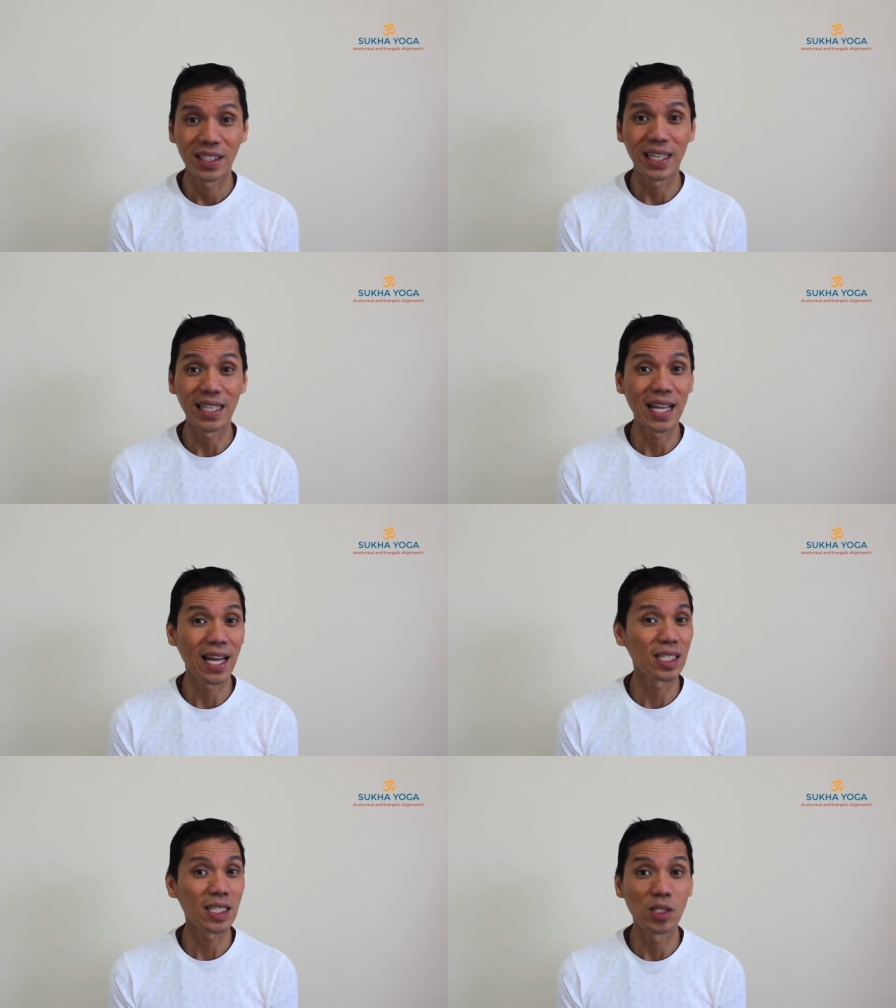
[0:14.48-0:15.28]
It
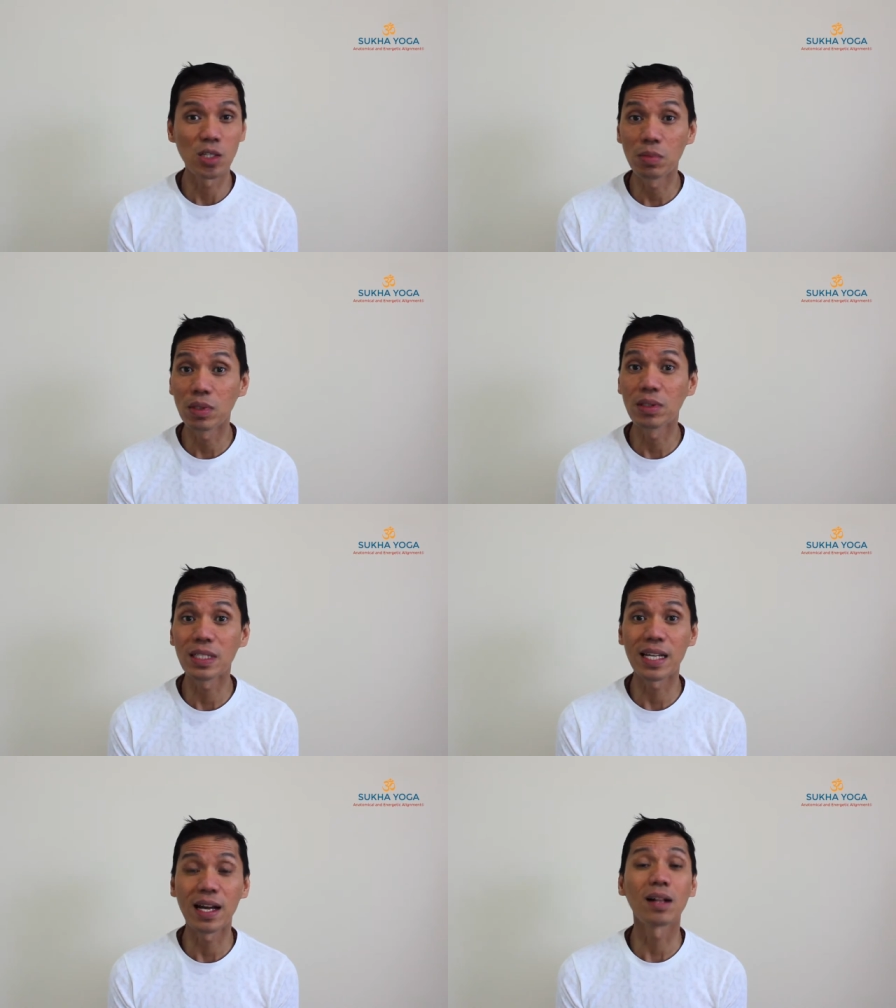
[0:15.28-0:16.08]
has
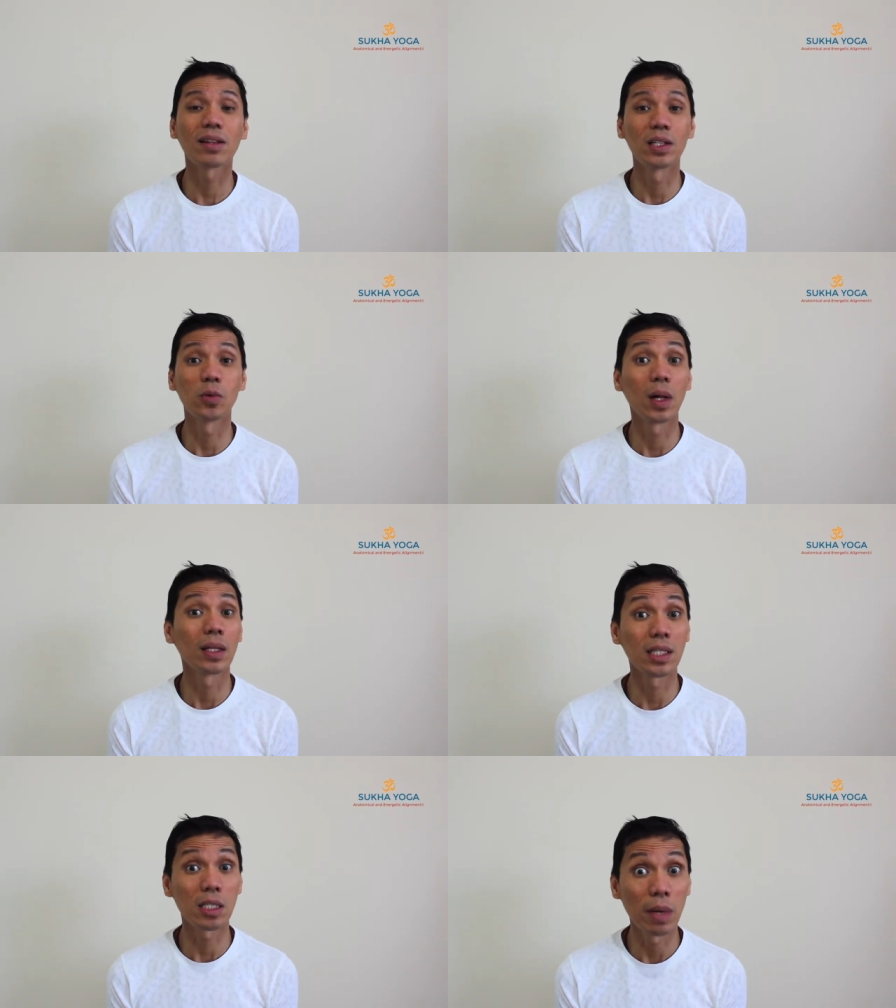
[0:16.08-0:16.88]
numerous health and
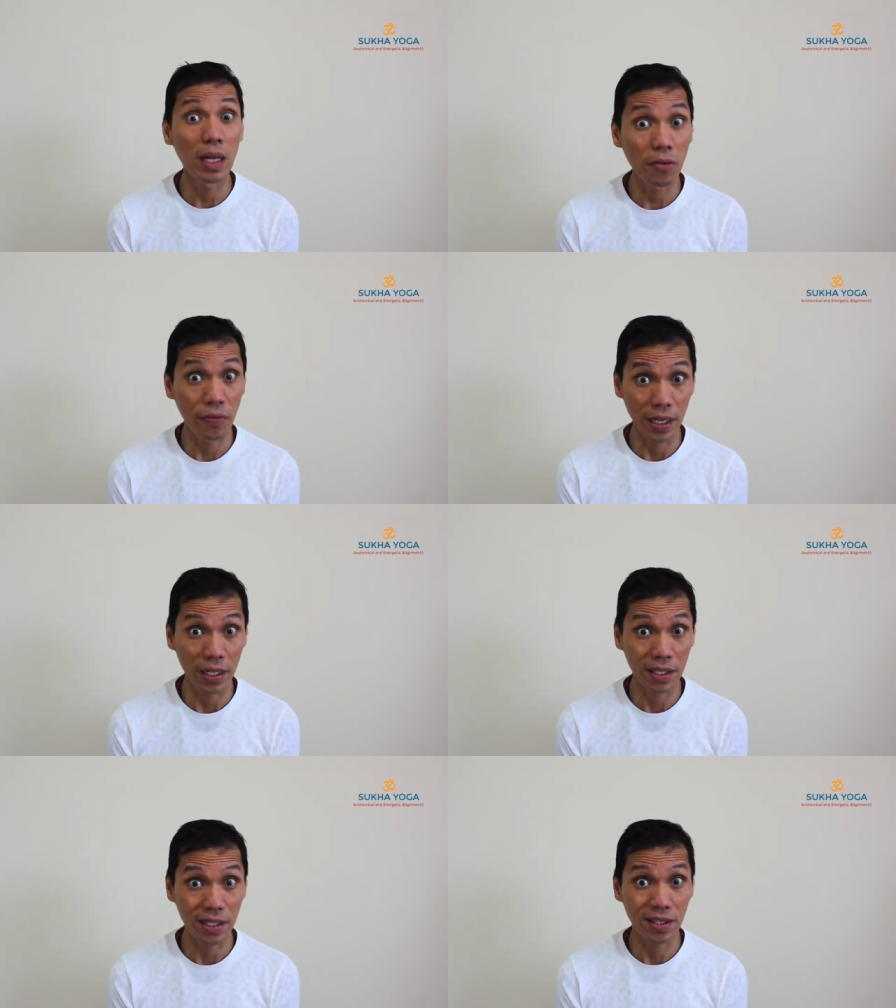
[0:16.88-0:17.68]
wellness
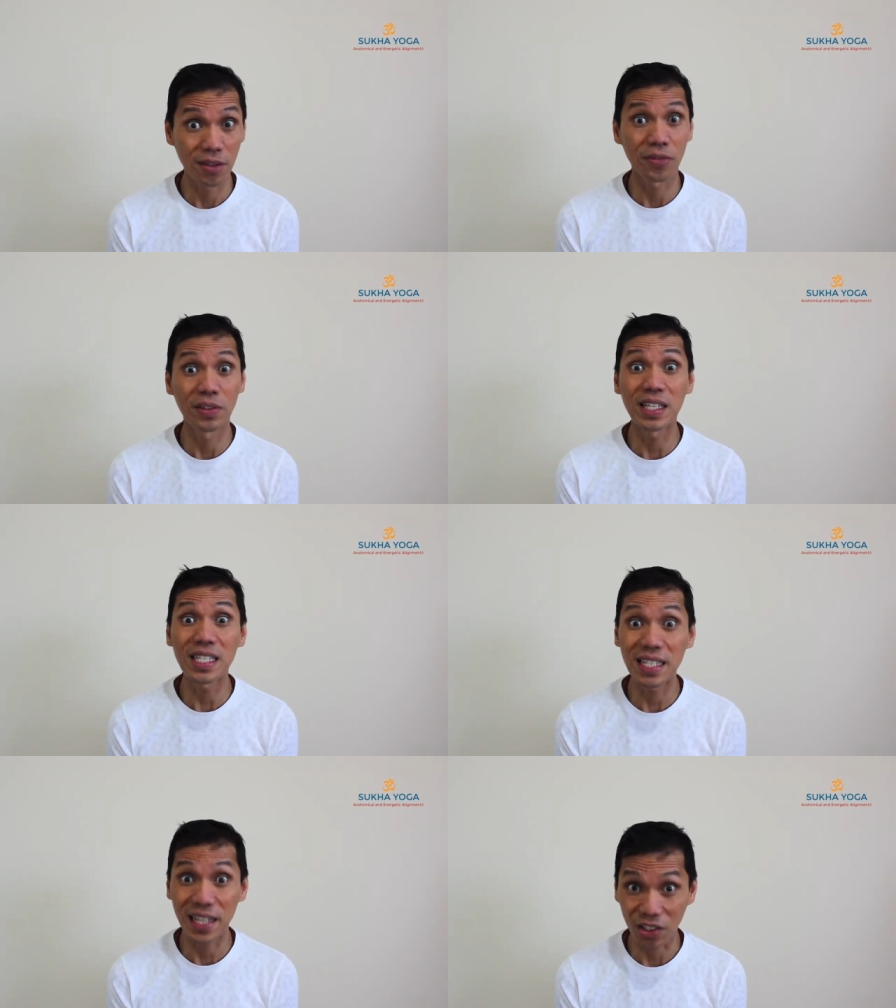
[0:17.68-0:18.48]
benefits, so for
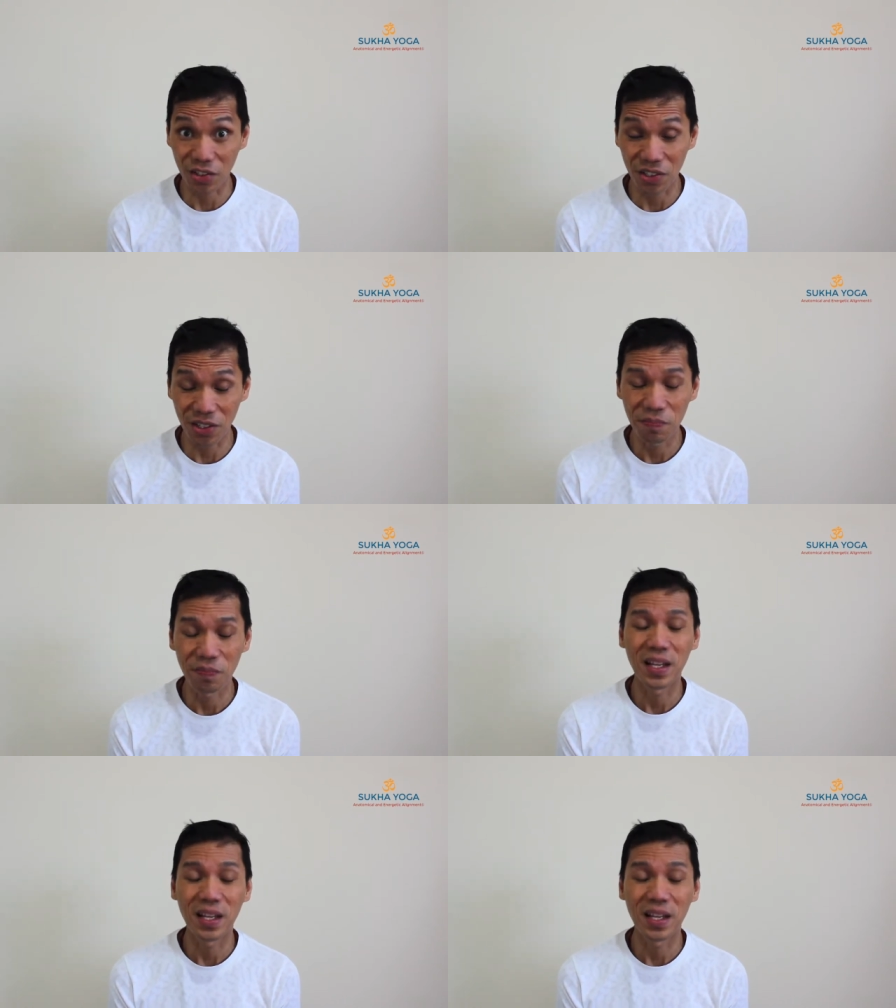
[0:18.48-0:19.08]
this lecture,